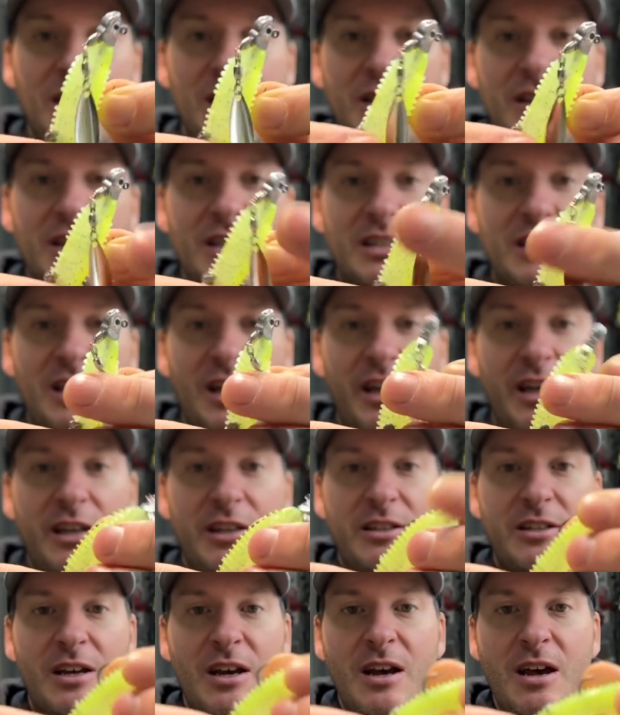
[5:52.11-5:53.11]
In this
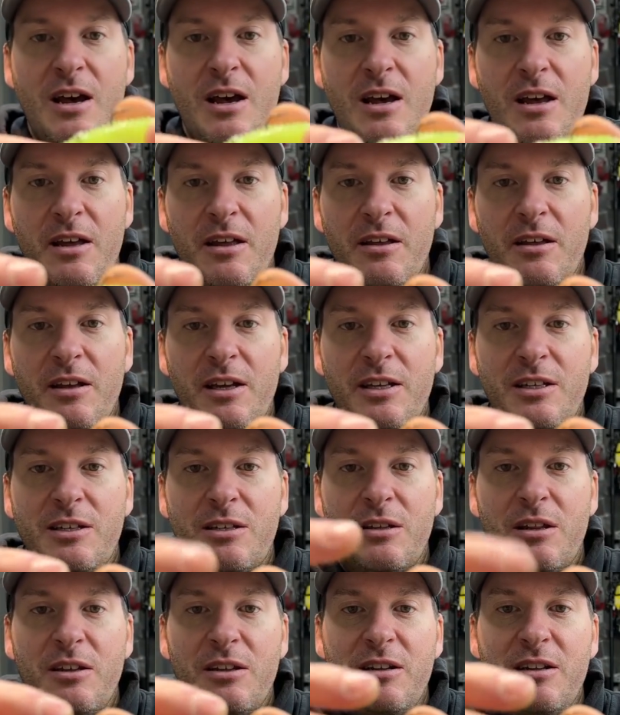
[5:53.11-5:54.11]
case, it's
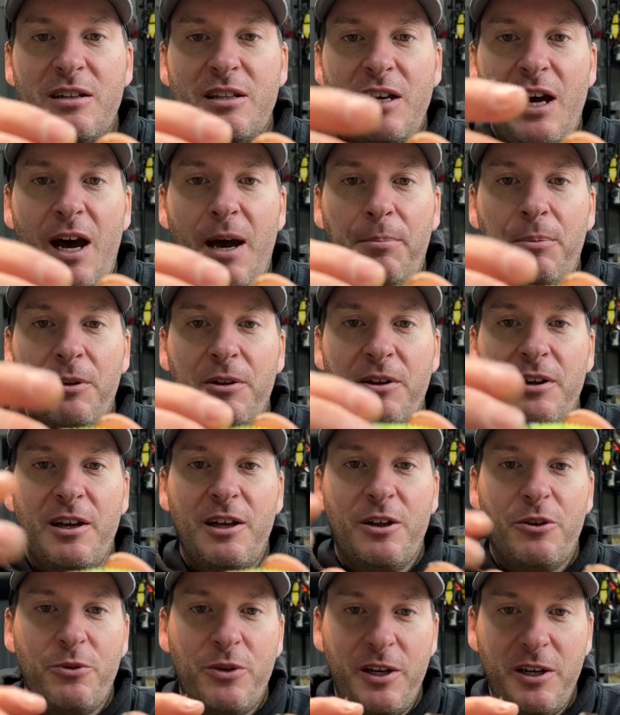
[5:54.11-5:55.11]
the top of the
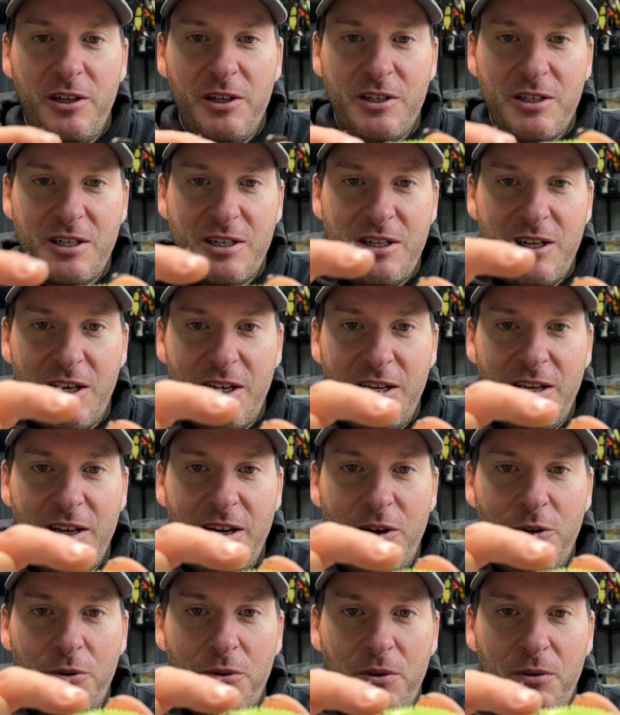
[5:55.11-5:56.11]
nail weight is sticking
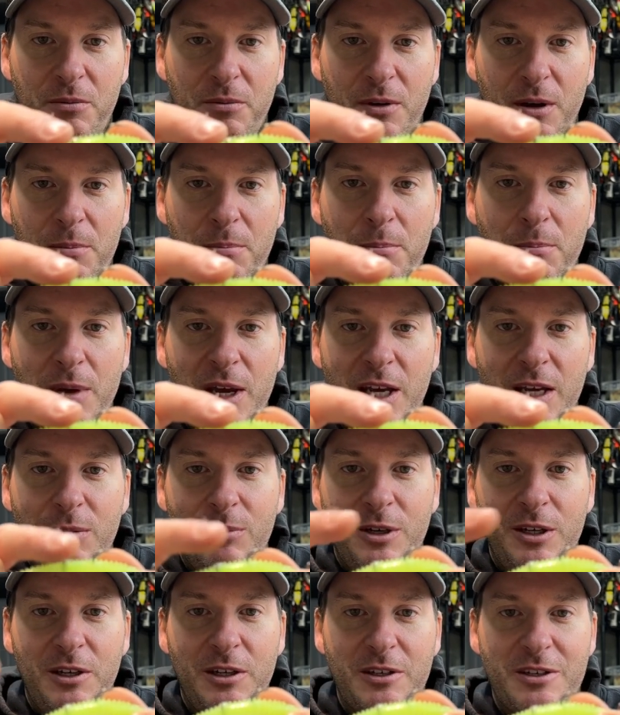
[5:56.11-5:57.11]
out
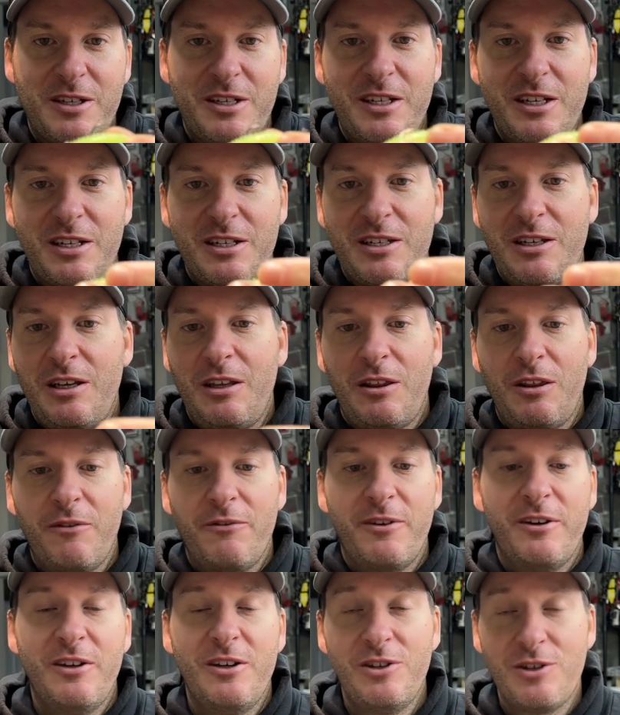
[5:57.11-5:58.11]
maybe a 16th
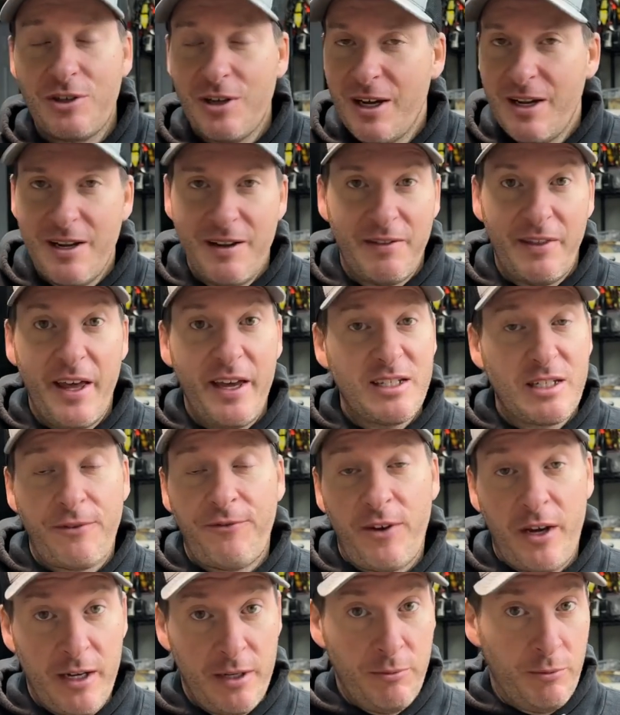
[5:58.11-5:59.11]
of an inch. That's
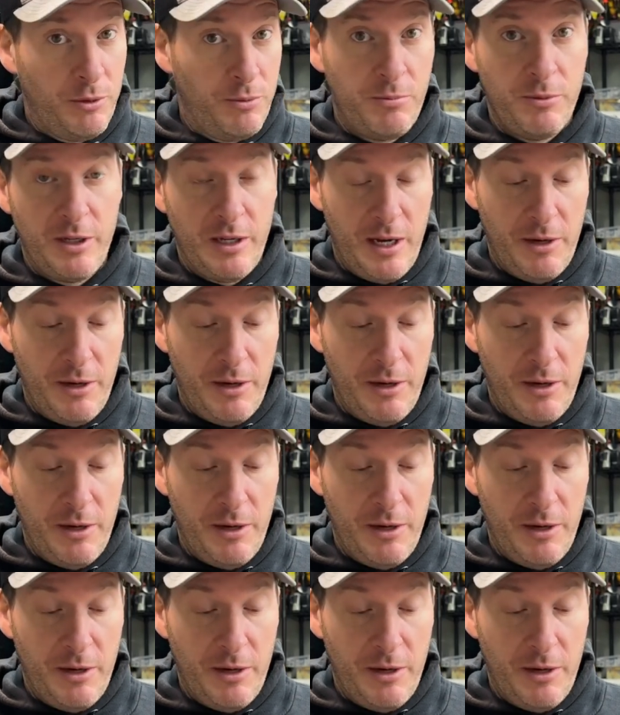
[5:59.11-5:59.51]
fine with me.